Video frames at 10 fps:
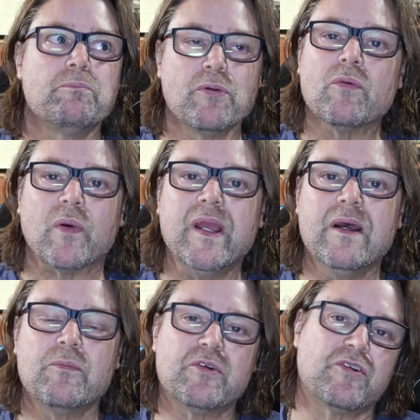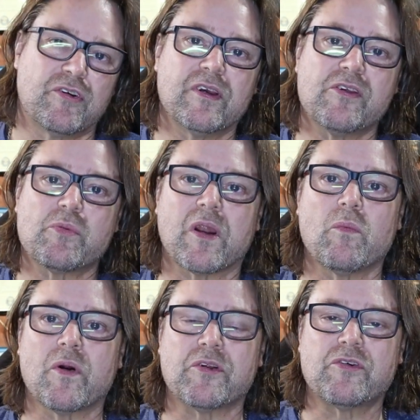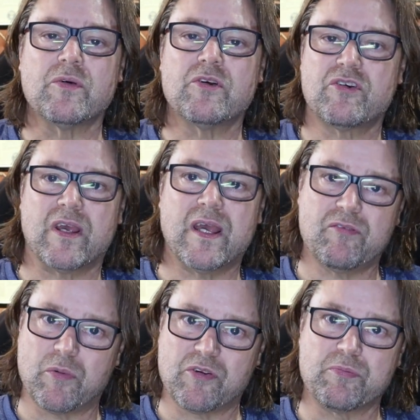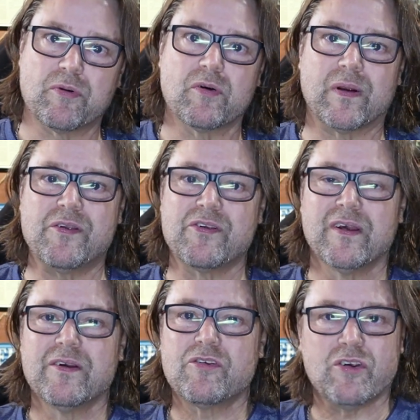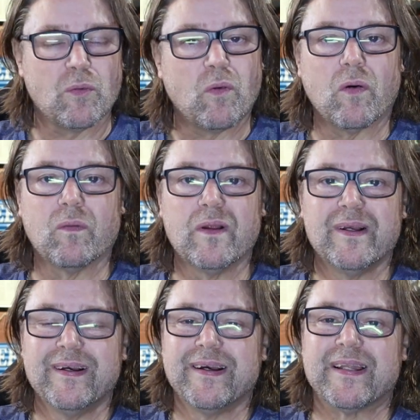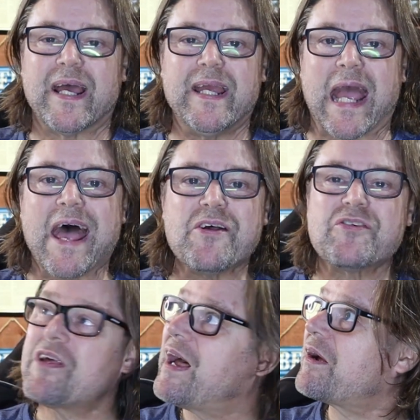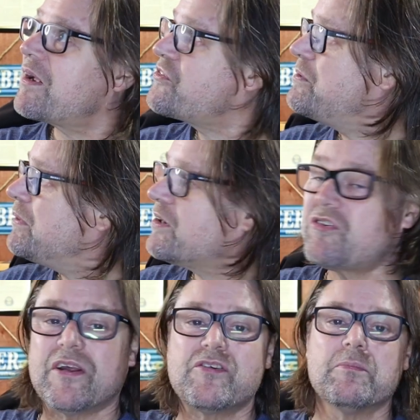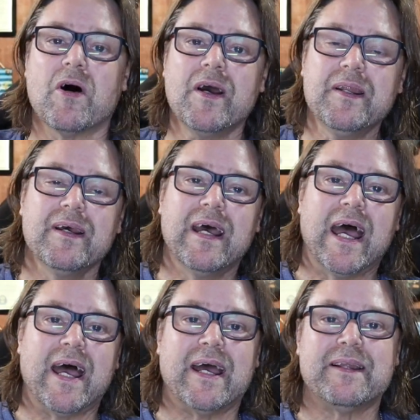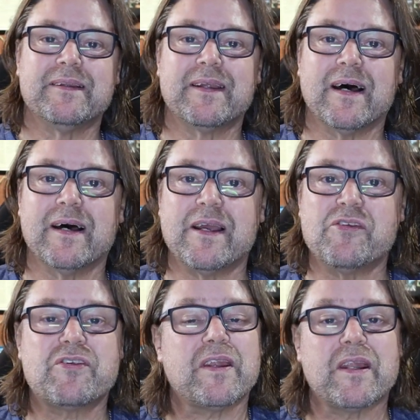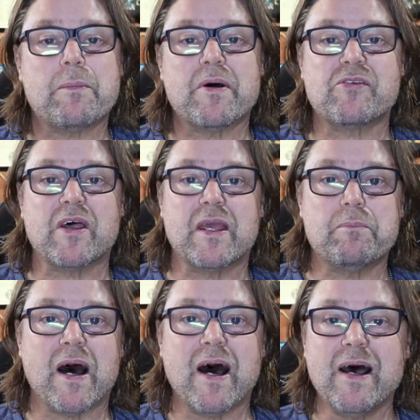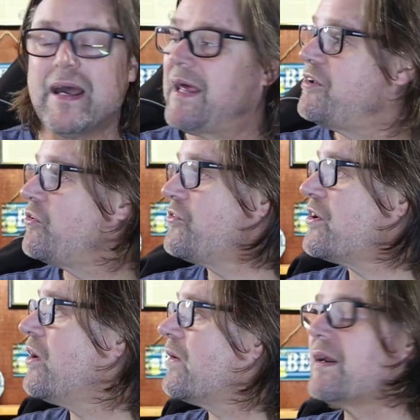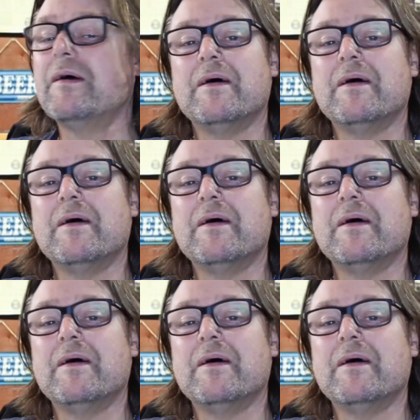brewery, which is what I want to do, share everyone's breweries to you all. Now he has a similar shed to mine, and he's setting it up as a bar, and he's also got